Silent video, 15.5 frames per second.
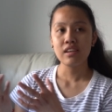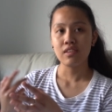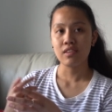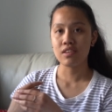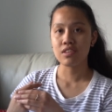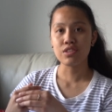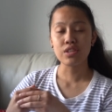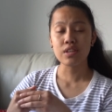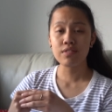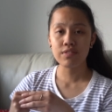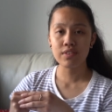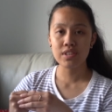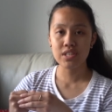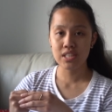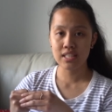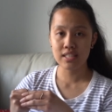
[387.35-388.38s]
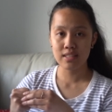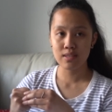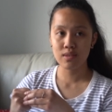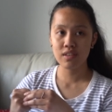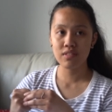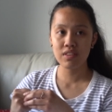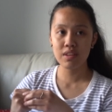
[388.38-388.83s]
or a trip for just the
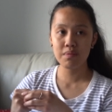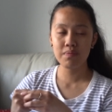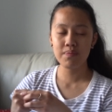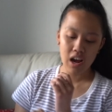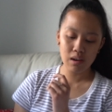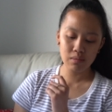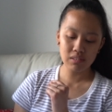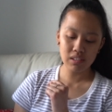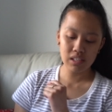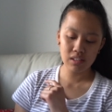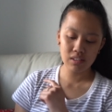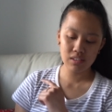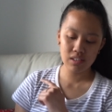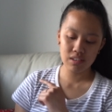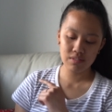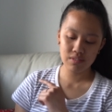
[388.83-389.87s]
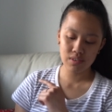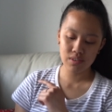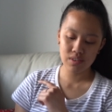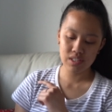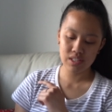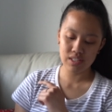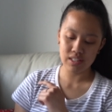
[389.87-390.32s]
two of them. I'm really looking
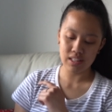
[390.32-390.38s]
forward to